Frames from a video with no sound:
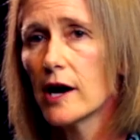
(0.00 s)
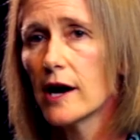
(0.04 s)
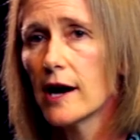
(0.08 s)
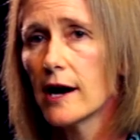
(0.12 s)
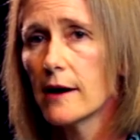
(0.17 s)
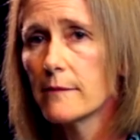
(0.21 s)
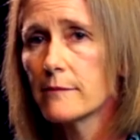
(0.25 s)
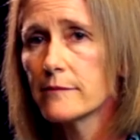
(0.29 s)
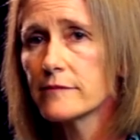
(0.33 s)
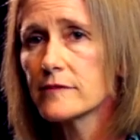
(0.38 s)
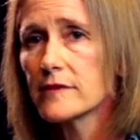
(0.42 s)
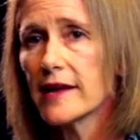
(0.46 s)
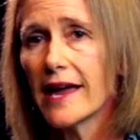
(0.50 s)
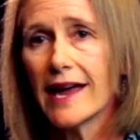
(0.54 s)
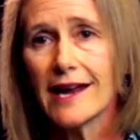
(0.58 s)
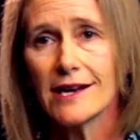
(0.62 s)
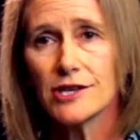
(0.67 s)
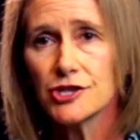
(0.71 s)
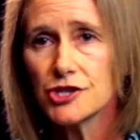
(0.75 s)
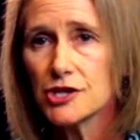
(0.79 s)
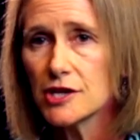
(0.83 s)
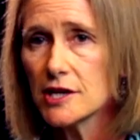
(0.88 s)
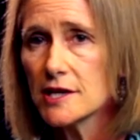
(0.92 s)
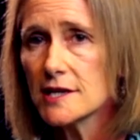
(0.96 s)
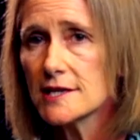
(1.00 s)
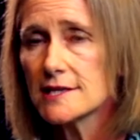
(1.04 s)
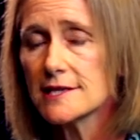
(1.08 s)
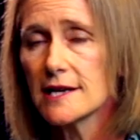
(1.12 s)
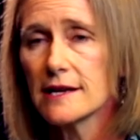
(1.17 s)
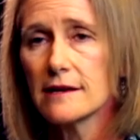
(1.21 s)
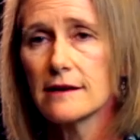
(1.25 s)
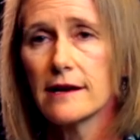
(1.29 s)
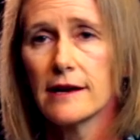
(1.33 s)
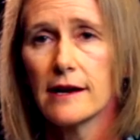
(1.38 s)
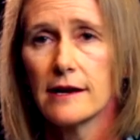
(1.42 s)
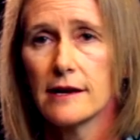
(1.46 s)
um, anxious
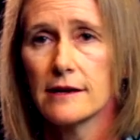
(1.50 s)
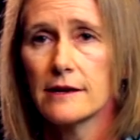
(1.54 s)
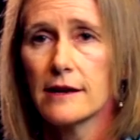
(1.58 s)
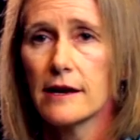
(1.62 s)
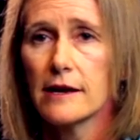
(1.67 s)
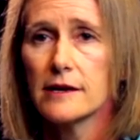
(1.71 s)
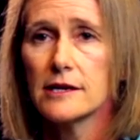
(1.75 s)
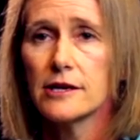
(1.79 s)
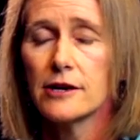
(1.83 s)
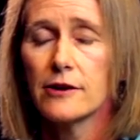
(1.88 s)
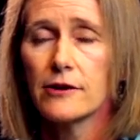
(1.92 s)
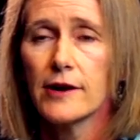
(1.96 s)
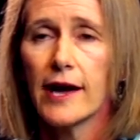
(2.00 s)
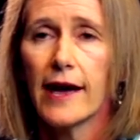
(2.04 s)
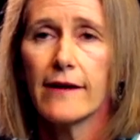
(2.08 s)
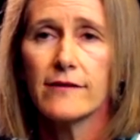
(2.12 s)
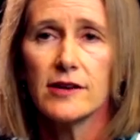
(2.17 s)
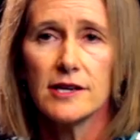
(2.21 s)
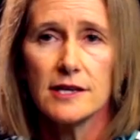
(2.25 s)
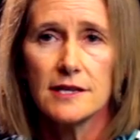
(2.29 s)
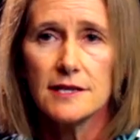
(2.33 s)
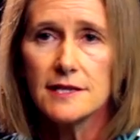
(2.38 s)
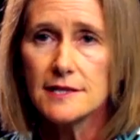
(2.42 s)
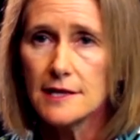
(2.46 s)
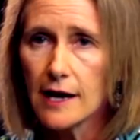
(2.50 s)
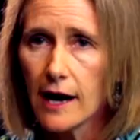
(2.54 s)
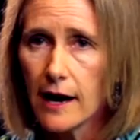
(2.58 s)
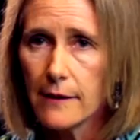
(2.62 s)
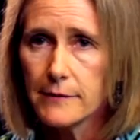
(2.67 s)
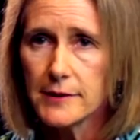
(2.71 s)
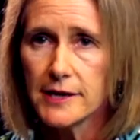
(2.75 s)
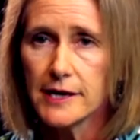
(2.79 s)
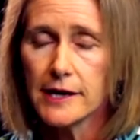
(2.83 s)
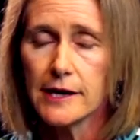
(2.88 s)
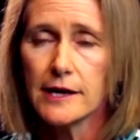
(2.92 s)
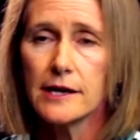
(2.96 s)
and, and you know, having
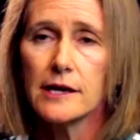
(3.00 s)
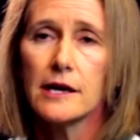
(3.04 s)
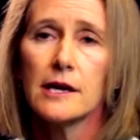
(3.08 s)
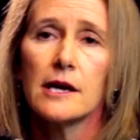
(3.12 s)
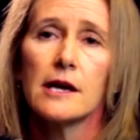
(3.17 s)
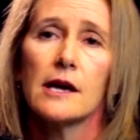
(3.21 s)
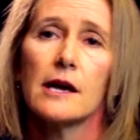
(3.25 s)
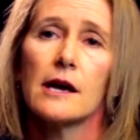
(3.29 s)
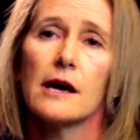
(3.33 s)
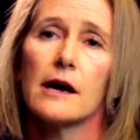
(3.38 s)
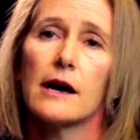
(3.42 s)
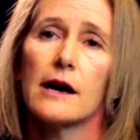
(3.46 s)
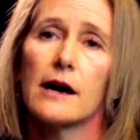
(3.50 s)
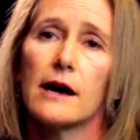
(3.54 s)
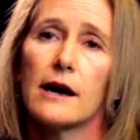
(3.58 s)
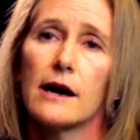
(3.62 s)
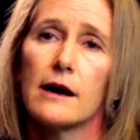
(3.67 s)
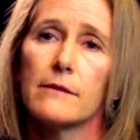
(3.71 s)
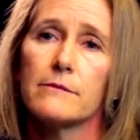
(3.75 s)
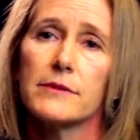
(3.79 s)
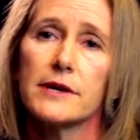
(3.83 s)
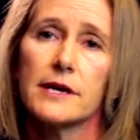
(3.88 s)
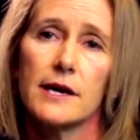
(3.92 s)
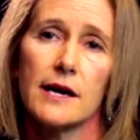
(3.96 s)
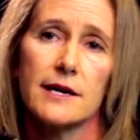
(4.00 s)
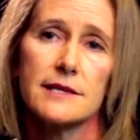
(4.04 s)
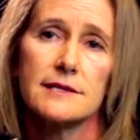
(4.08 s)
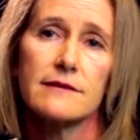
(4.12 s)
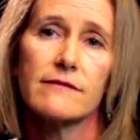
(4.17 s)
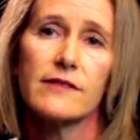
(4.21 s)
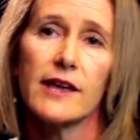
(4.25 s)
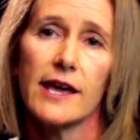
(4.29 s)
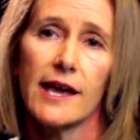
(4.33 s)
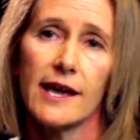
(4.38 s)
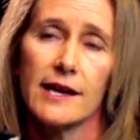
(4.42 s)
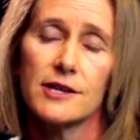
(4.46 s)
insomnia uh, because
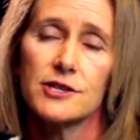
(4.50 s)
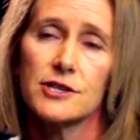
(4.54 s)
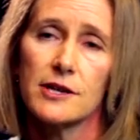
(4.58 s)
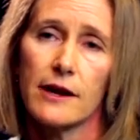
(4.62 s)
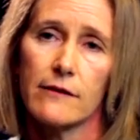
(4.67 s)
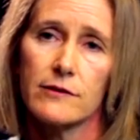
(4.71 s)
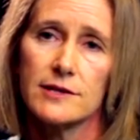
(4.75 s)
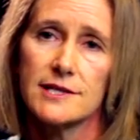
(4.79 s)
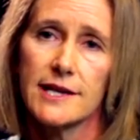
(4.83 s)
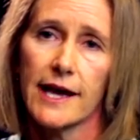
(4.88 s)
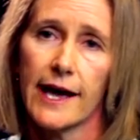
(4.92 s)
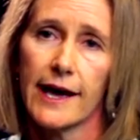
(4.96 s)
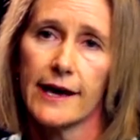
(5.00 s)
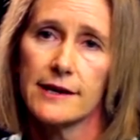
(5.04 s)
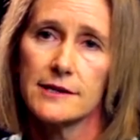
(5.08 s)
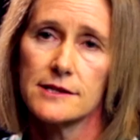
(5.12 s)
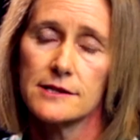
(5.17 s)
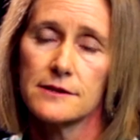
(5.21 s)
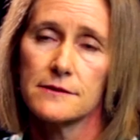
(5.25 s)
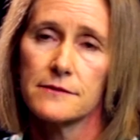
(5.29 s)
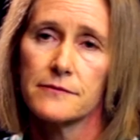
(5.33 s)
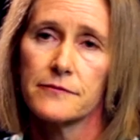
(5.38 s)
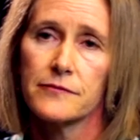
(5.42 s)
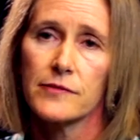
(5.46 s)
of the age that I was at.